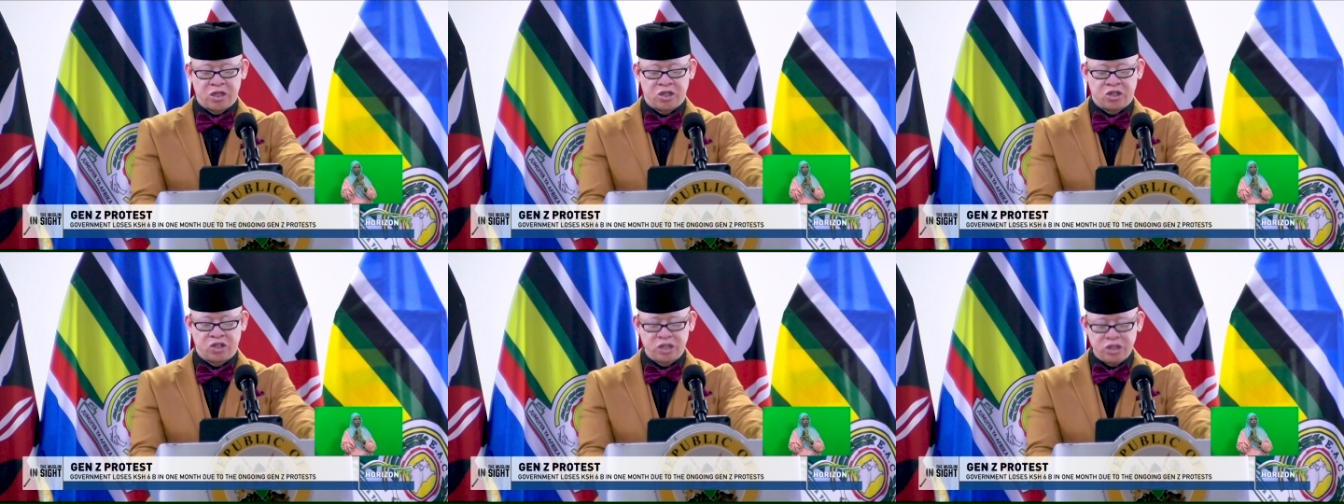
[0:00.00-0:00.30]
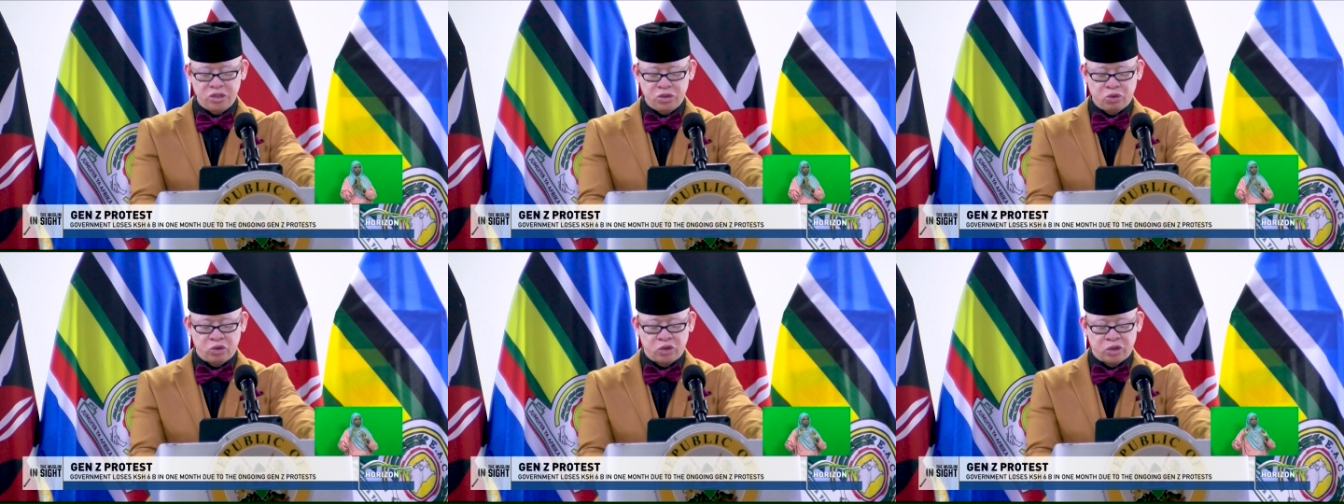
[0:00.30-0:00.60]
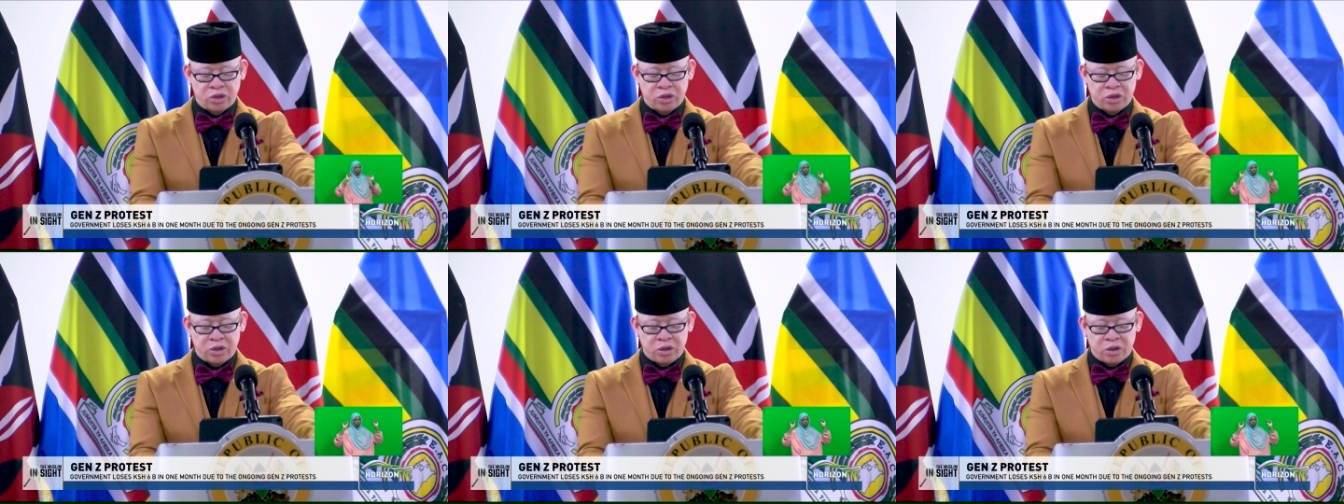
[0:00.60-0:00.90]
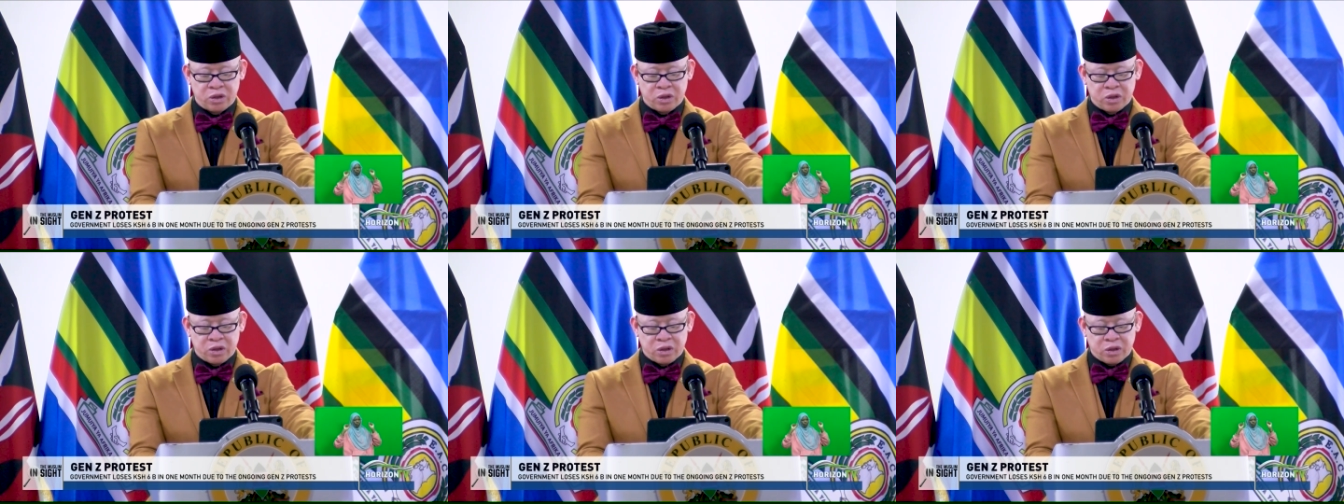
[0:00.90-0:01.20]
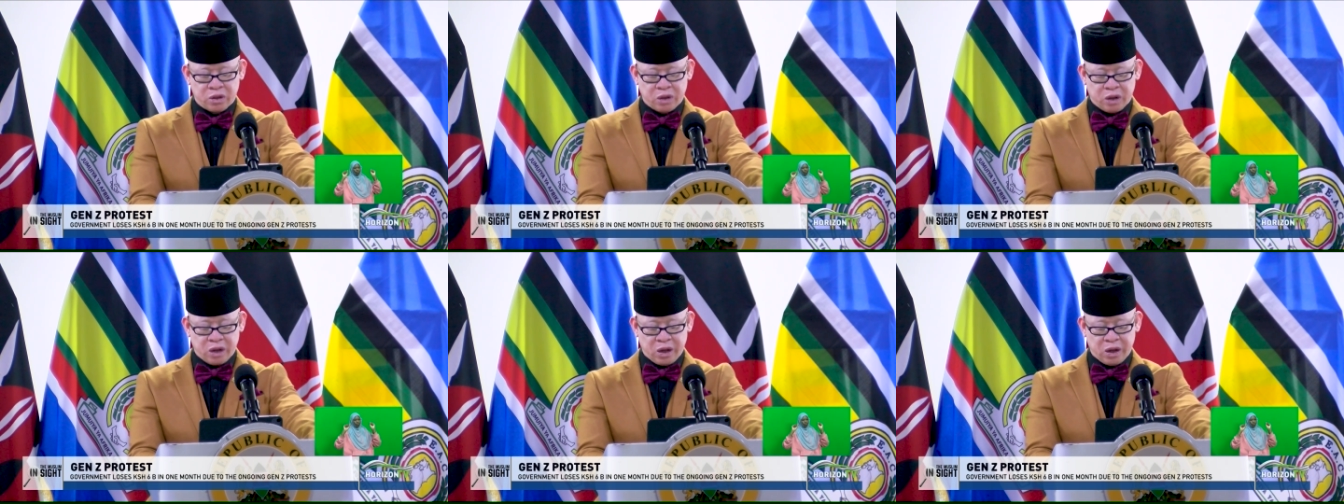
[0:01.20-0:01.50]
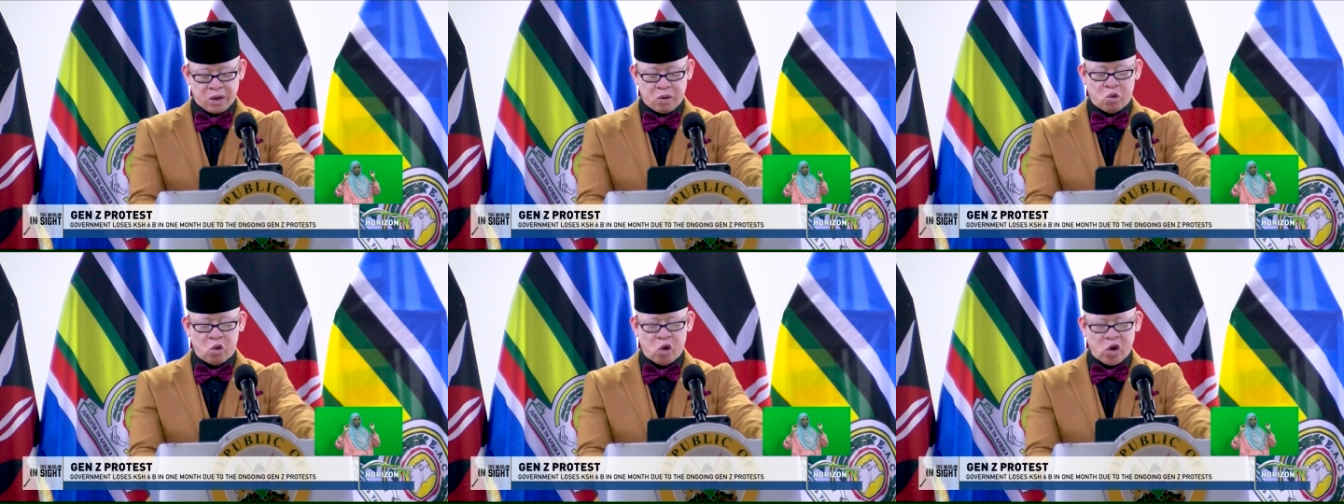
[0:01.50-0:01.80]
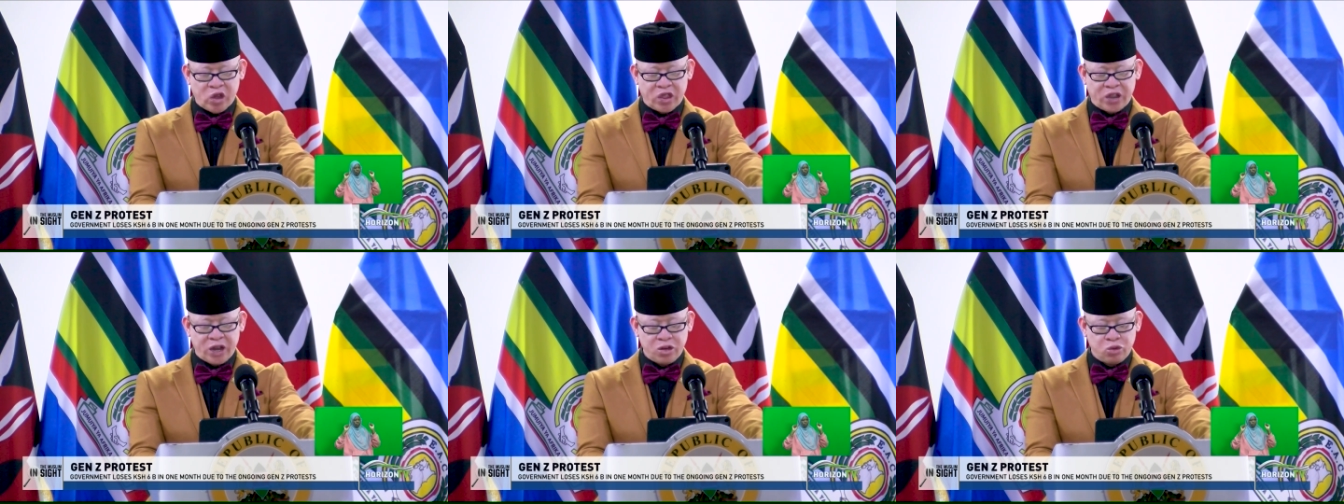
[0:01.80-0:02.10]
since uh,
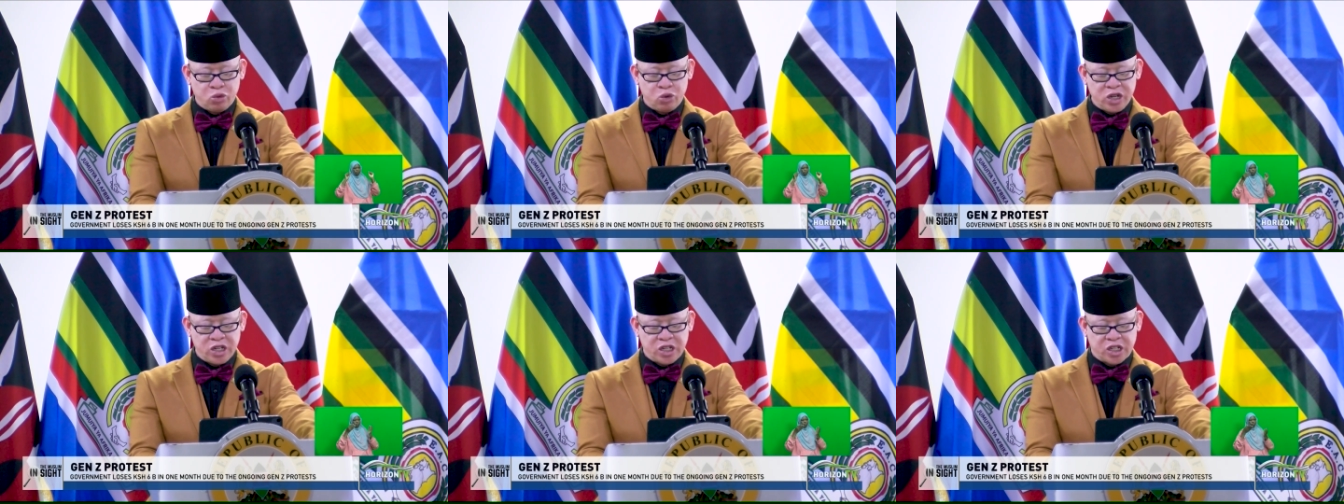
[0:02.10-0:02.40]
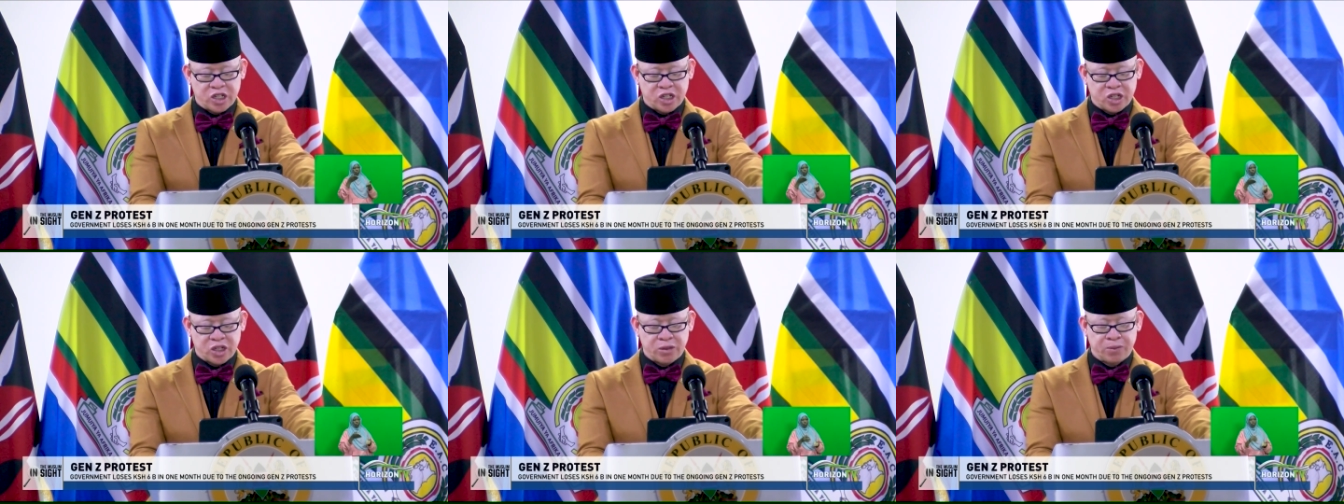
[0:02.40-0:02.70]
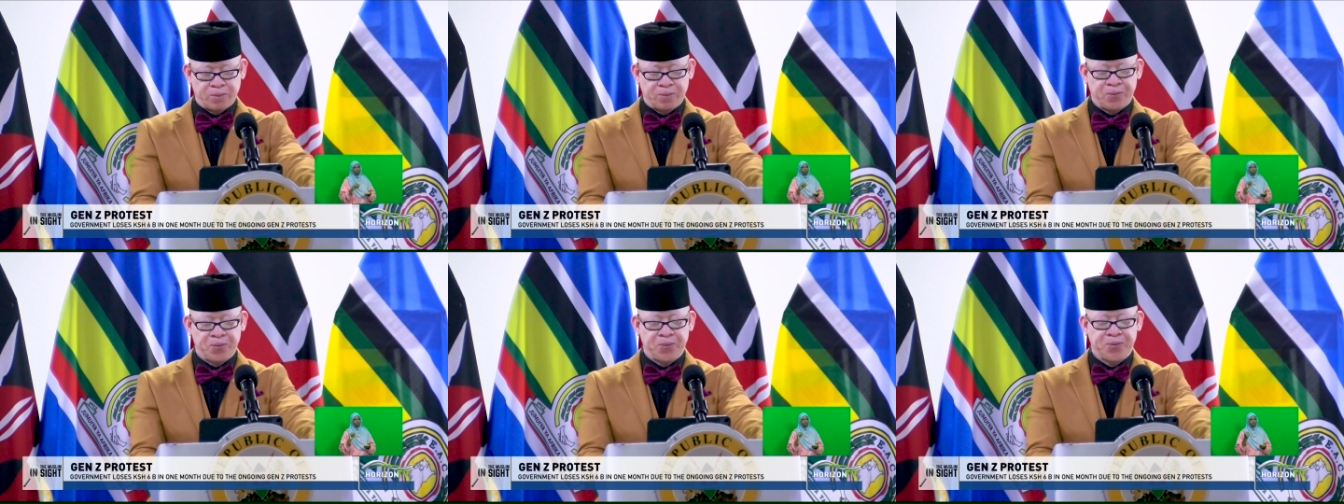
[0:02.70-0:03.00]
what, that which